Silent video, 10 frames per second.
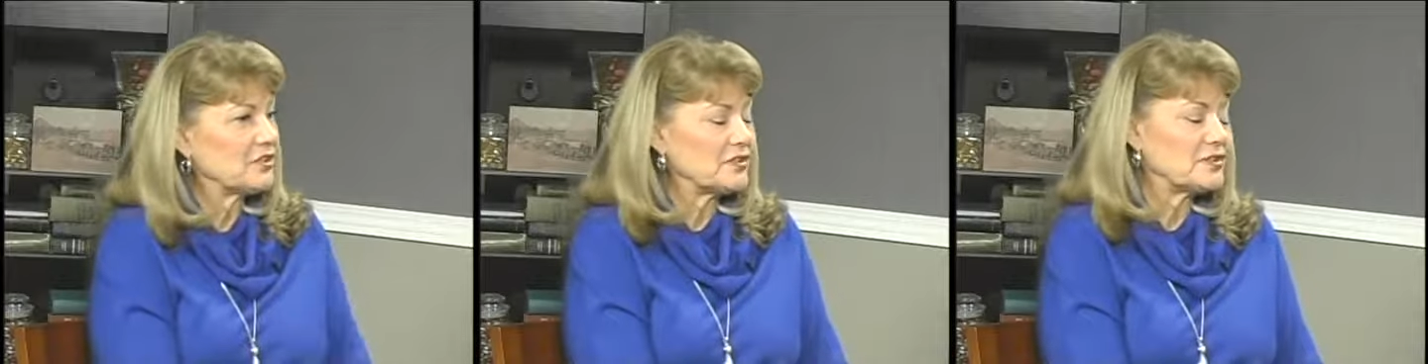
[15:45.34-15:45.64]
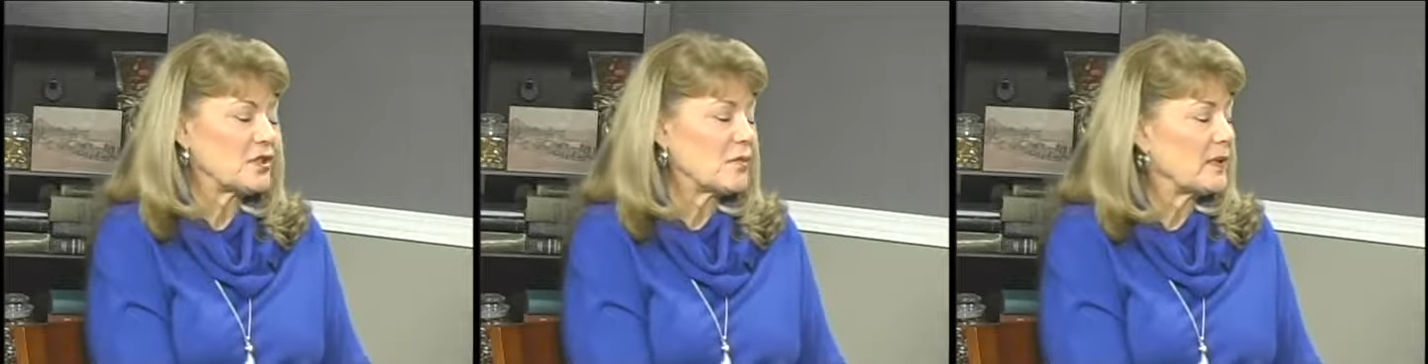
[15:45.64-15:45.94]
just
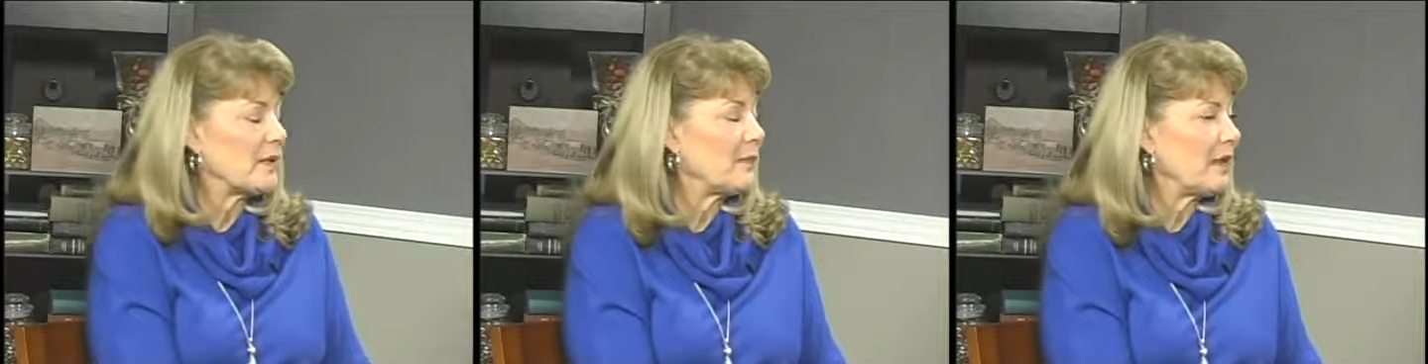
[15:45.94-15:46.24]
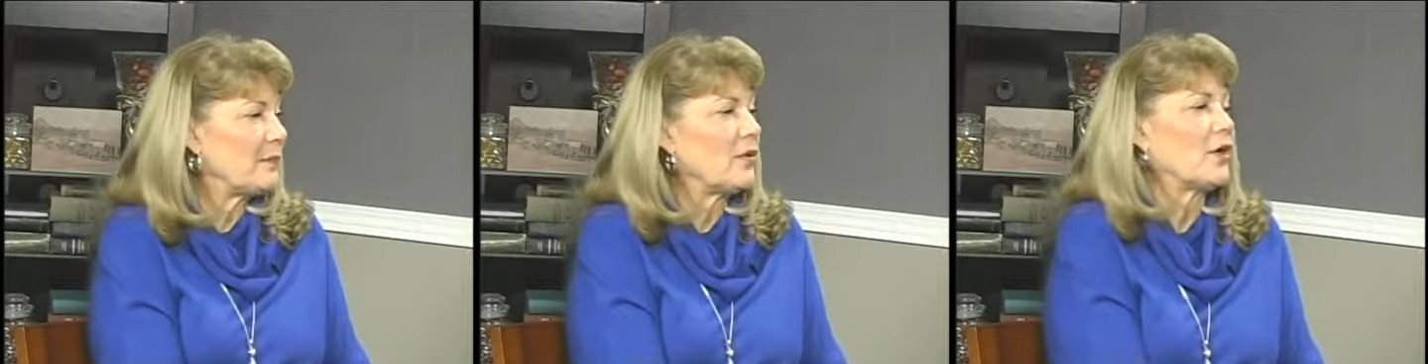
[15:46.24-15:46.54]
so many
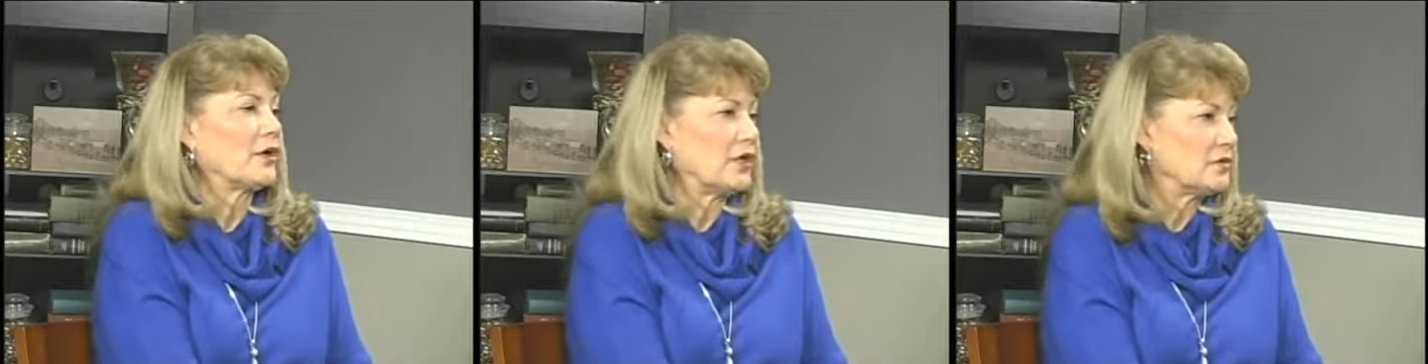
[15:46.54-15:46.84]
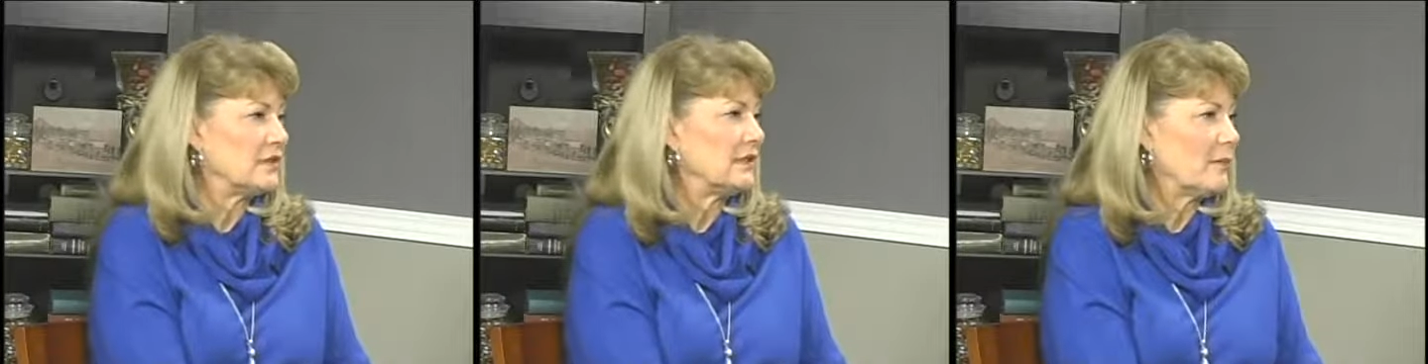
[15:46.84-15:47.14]
people are
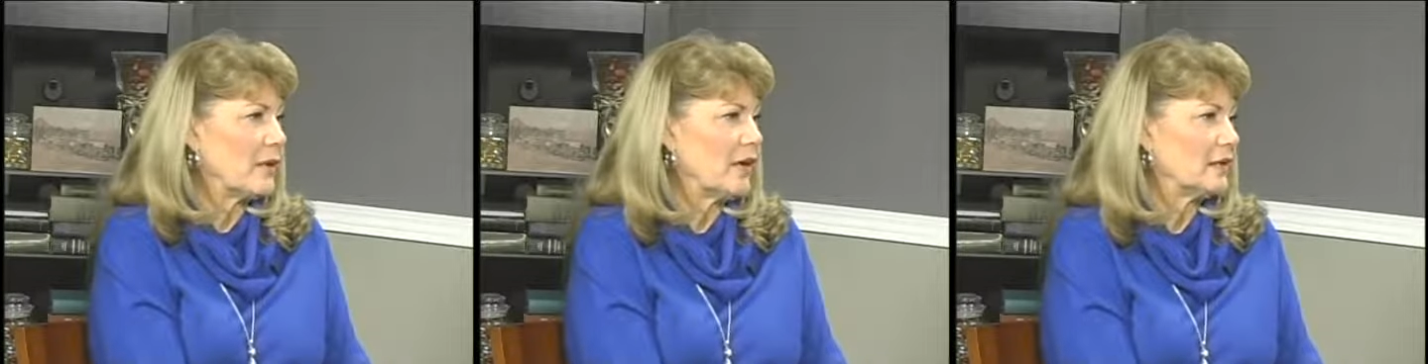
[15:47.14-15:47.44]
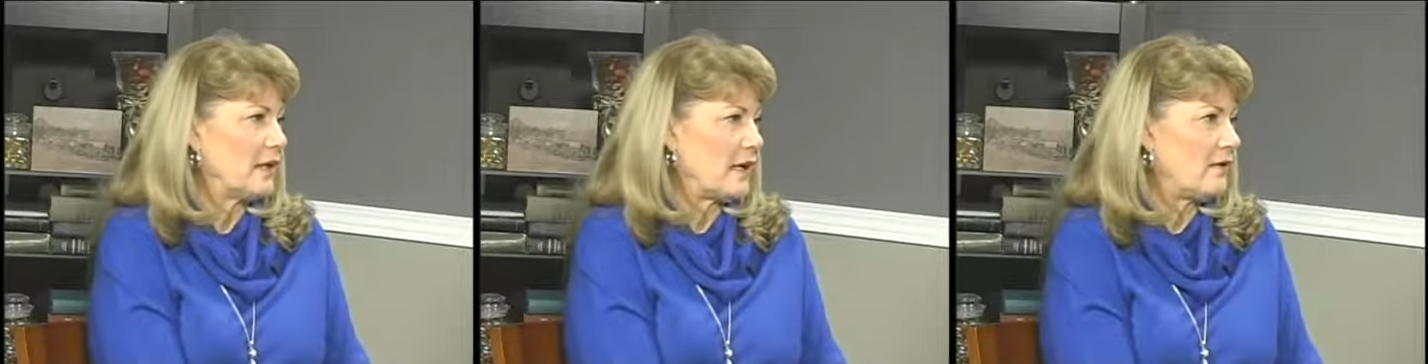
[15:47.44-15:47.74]
using the
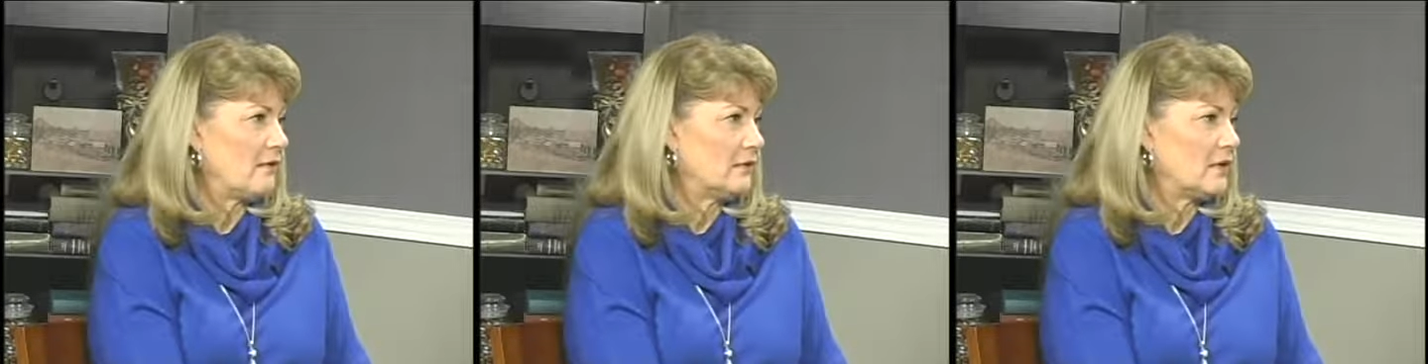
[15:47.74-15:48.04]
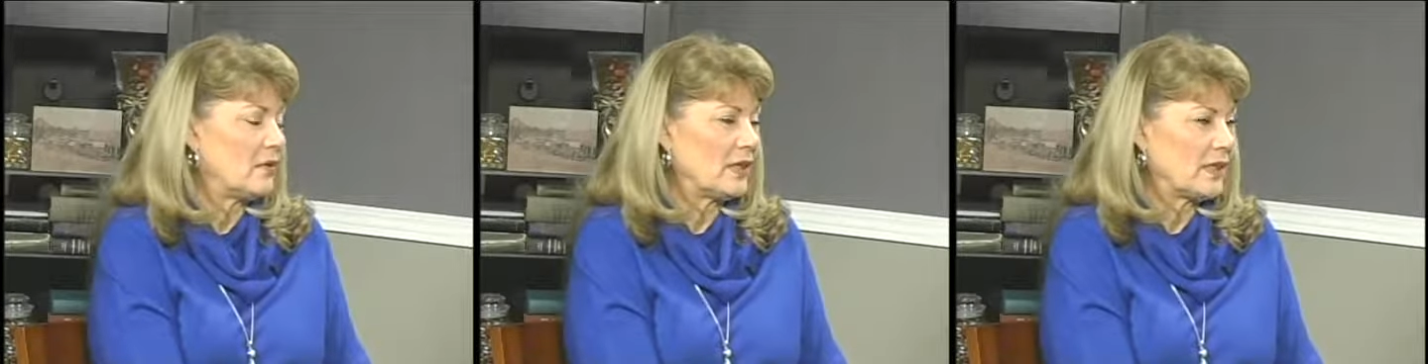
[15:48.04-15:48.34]
park now,
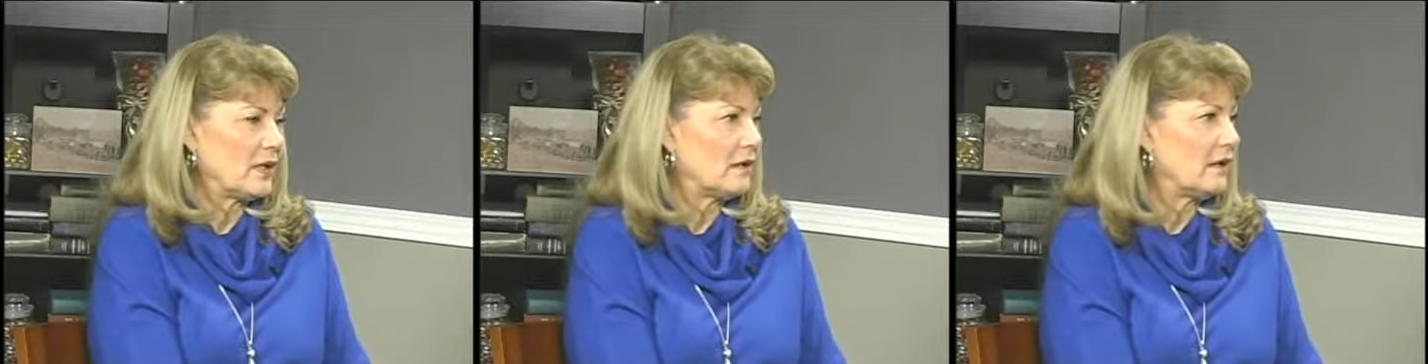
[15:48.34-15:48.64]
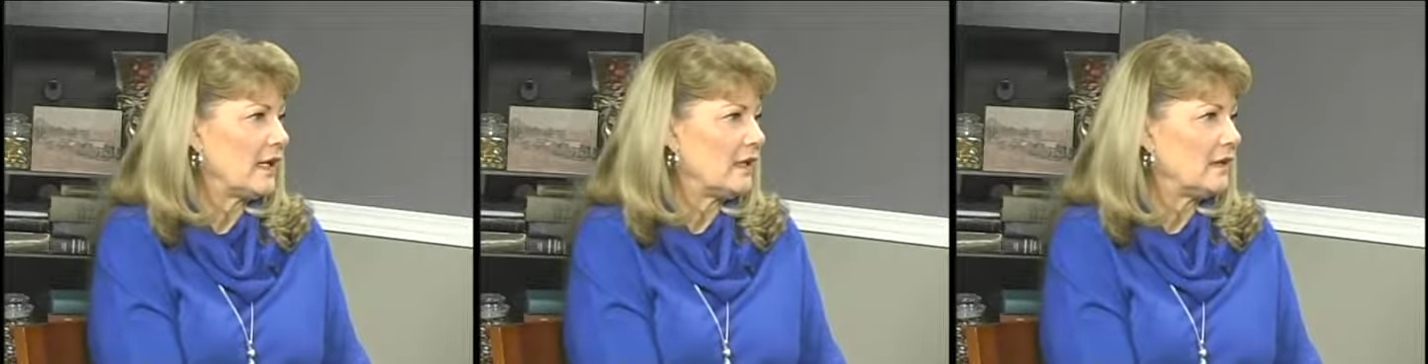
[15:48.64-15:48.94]
going there
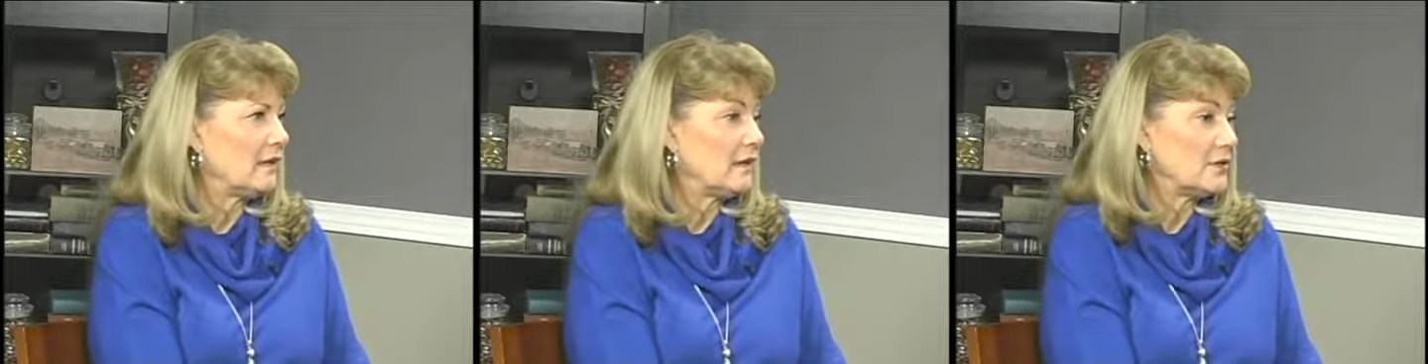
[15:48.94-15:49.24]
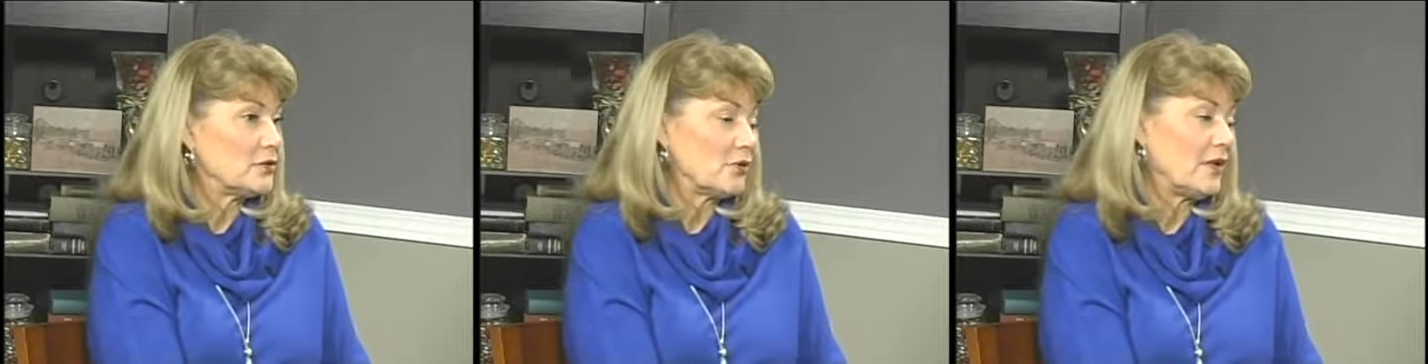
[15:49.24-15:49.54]
and
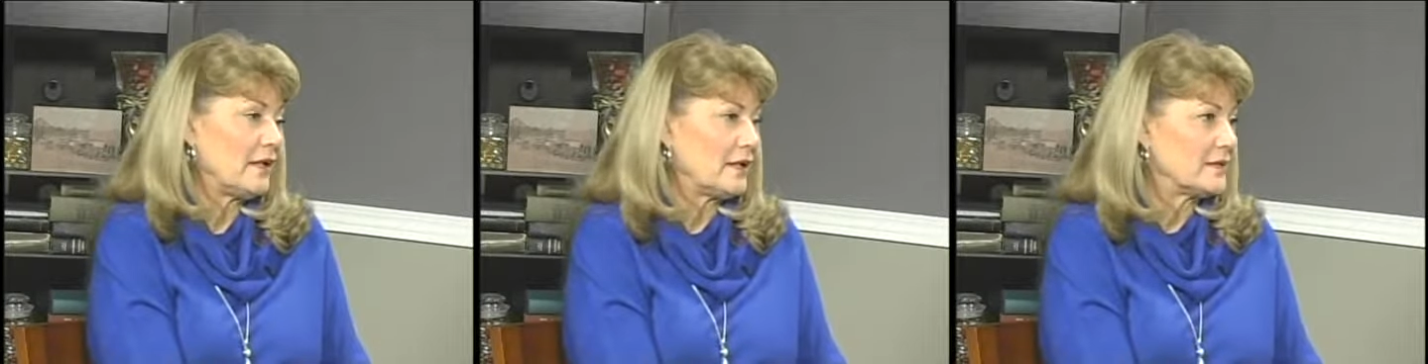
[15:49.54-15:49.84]
enjoying it.